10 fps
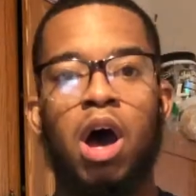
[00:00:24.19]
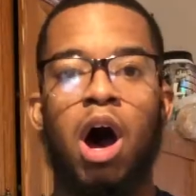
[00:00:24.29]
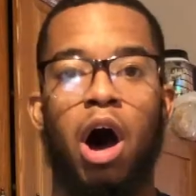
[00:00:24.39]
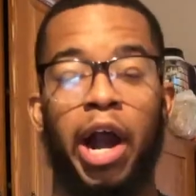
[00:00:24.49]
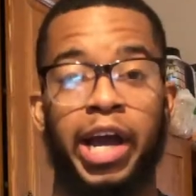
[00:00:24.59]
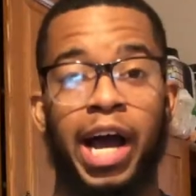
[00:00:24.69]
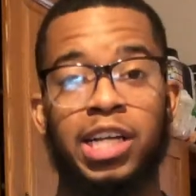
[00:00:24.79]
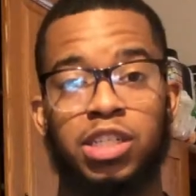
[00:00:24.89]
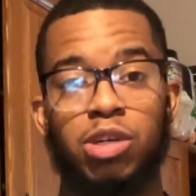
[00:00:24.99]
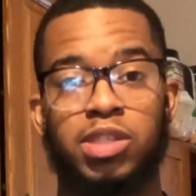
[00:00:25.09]
Alright guys,
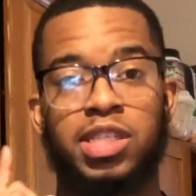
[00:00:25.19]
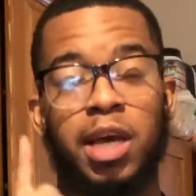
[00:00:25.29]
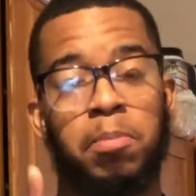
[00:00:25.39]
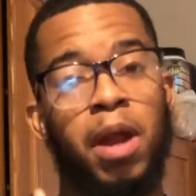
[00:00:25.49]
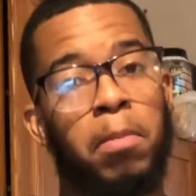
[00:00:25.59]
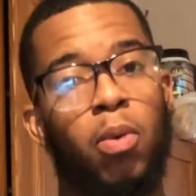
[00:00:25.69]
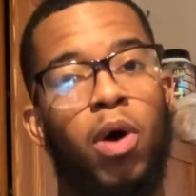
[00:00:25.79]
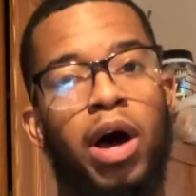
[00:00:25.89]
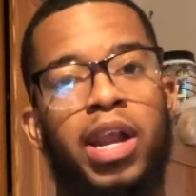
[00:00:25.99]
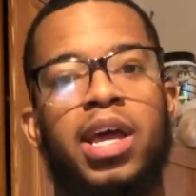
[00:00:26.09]
so tip number
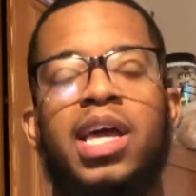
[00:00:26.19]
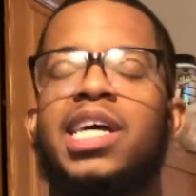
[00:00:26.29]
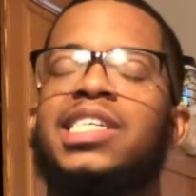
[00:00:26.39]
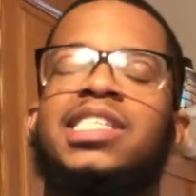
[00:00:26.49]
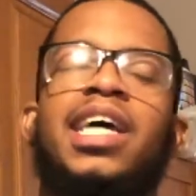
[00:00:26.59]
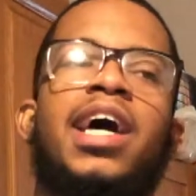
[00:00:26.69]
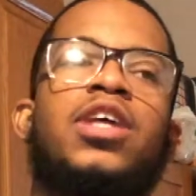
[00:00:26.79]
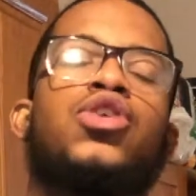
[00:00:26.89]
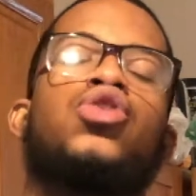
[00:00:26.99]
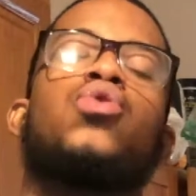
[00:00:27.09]
1 is that
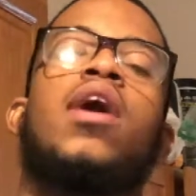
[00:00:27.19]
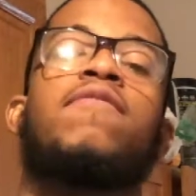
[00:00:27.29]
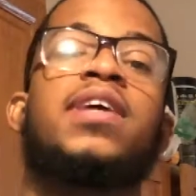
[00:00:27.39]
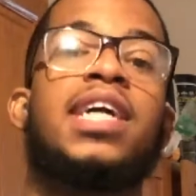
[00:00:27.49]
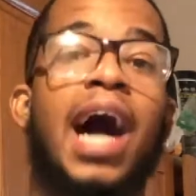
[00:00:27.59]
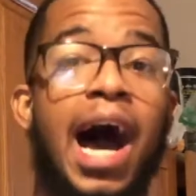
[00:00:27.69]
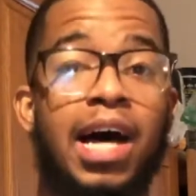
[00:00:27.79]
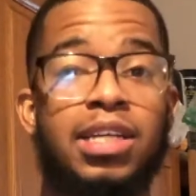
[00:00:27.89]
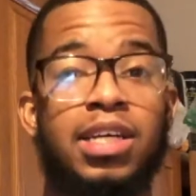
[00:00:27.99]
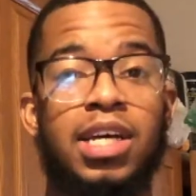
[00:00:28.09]
you have
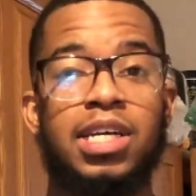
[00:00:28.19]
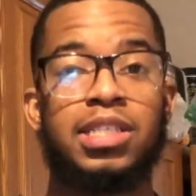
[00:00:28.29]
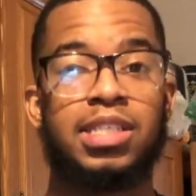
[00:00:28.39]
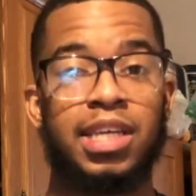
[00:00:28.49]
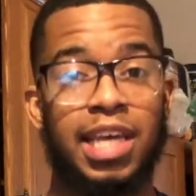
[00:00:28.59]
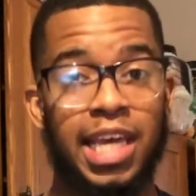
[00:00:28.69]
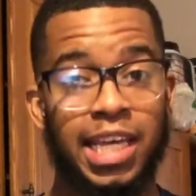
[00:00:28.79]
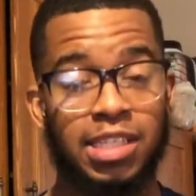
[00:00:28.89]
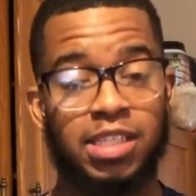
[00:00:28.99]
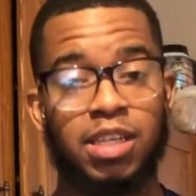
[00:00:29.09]
got to
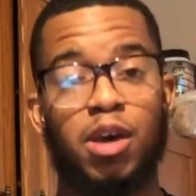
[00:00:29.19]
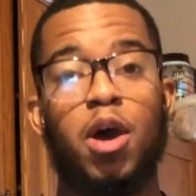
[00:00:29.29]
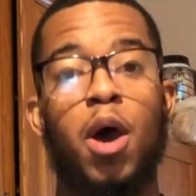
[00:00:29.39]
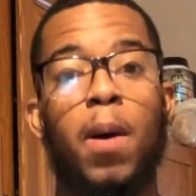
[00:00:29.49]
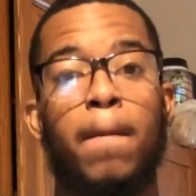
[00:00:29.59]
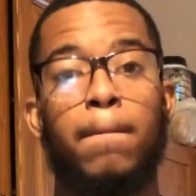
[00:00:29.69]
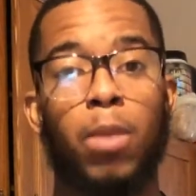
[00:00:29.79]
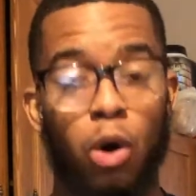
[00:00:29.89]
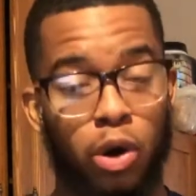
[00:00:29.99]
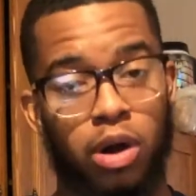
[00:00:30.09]
eat
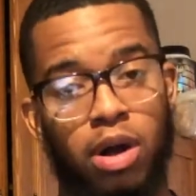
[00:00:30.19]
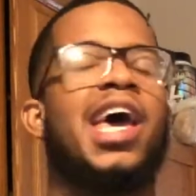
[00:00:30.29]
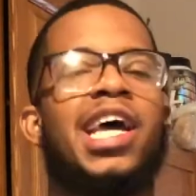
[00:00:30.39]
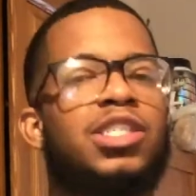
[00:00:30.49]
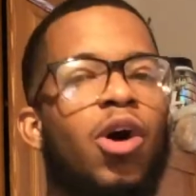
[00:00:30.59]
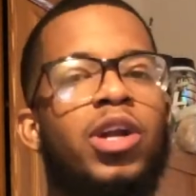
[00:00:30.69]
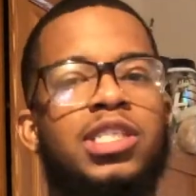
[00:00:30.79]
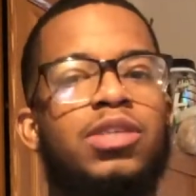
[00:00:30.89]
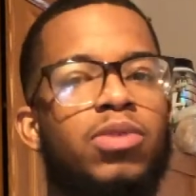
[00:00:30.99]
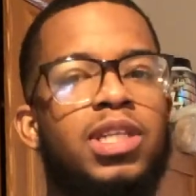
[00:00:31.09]
more. It's
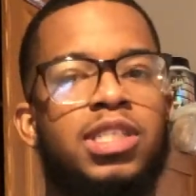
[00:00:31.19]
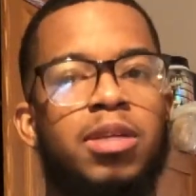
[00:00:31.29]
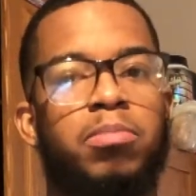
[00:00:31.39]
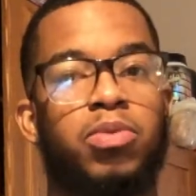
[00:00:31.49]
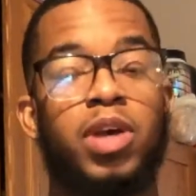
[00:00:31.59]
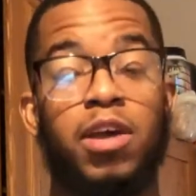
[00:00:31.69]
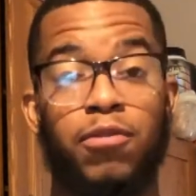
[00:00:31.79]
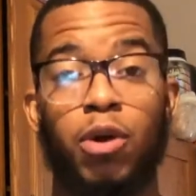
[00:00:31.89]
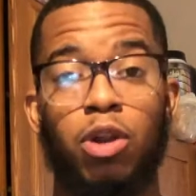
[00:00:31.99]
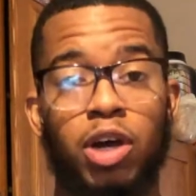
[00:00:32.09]
honestly really simple. If
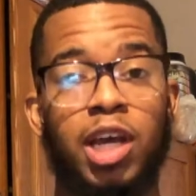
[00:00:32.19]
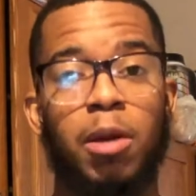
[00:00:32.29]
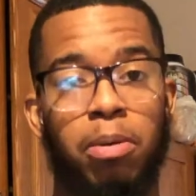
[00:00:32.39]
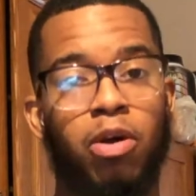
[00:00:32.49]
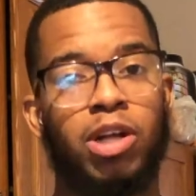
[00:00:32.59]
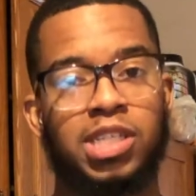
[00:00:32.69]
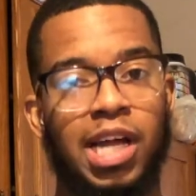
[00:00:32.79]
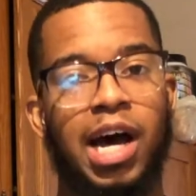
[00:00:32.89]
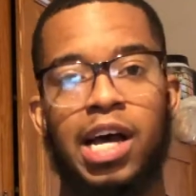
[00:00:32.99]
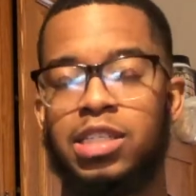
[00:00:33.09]
you're looking to put on
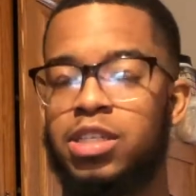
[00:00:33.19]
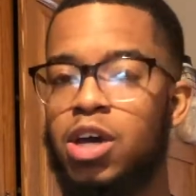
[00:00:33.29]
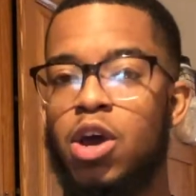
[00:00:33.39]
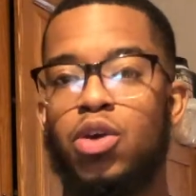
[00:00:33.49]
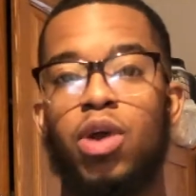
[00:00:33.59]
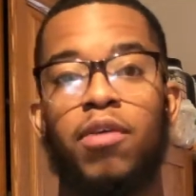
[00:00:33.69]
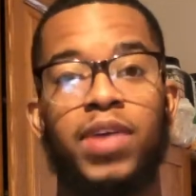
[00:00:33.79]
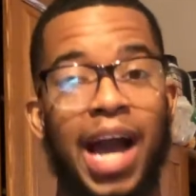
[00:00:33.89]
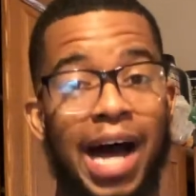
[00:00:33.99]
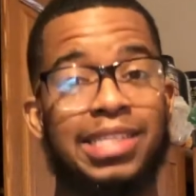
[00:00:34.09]
size, you have
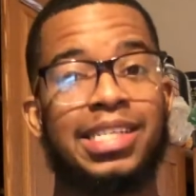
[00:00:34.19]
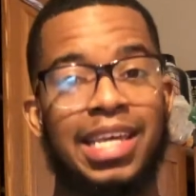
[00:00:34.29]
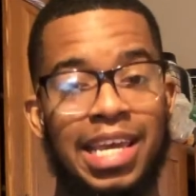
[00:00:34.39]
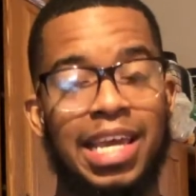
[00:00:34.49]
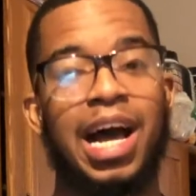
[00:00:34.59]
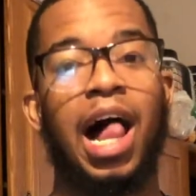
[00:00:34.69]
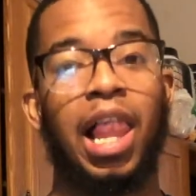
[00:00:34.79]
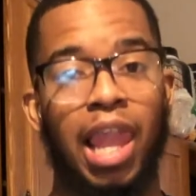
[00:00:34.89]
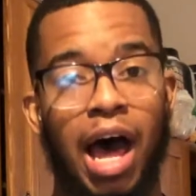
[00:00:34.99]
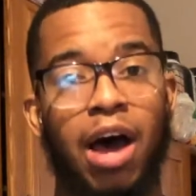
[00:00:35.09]
got to eat a
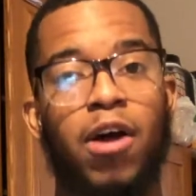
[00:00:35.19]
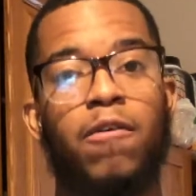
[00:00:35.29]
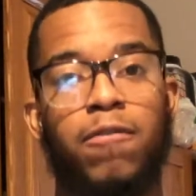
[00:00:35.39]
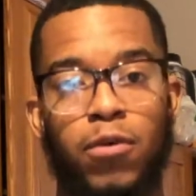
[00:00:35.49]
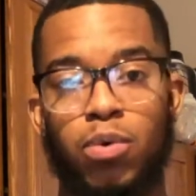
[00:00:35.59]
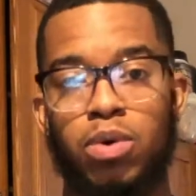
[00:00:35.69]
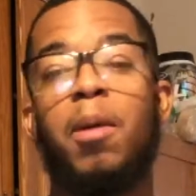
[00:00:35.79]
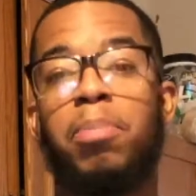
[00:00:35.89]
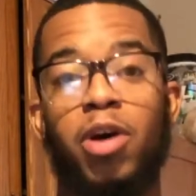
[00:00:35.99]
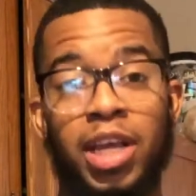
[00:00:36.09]
lot of food.
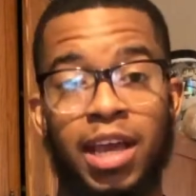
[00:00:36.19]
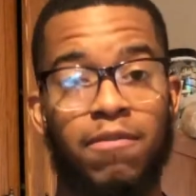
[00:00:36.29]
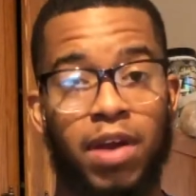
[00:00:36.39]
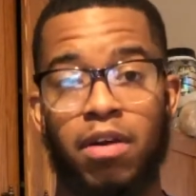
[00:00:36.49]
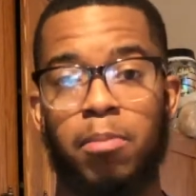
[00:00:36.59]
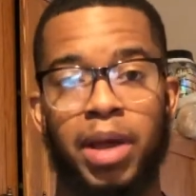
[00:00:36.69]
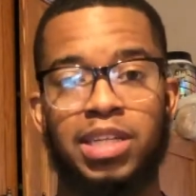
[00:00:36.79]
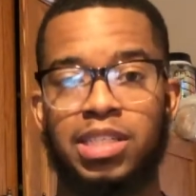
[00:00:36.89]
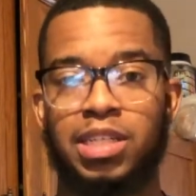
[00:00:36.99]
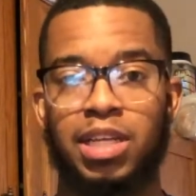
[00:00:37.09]
Putting it very
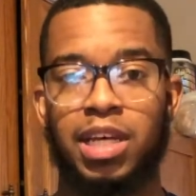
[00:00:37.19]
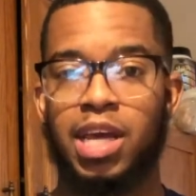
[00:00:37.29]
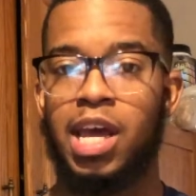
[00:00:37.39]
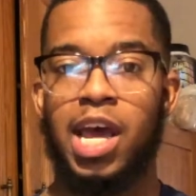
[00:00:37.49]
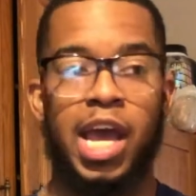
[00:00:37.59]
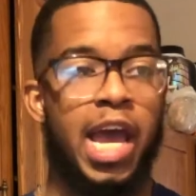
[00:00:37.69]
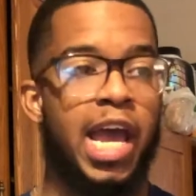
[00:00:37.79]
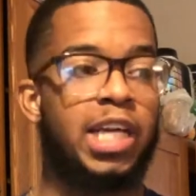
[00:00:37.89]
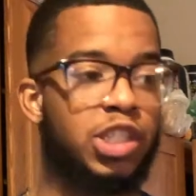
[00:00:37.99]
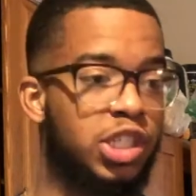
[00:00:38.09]
basically,
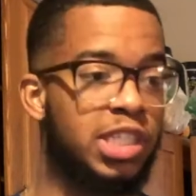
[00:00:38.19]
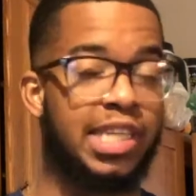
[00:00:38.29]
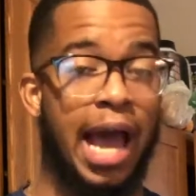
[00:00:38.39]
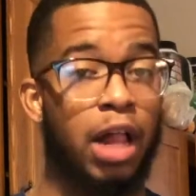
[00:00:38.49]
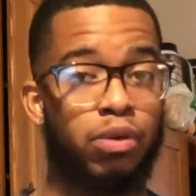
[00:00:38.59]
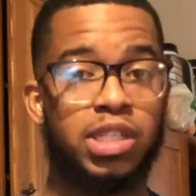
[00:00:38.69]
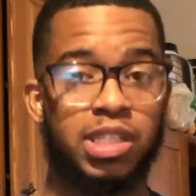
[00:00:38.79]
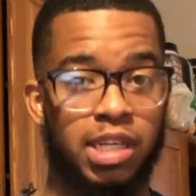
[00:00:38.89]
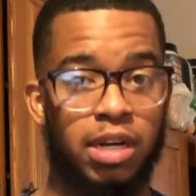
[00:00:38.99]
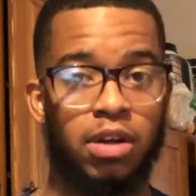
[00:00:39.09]
it's just calories
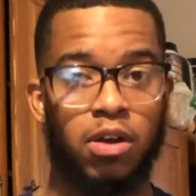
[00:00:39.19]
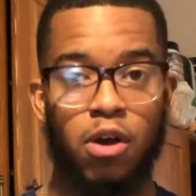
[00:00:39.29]
in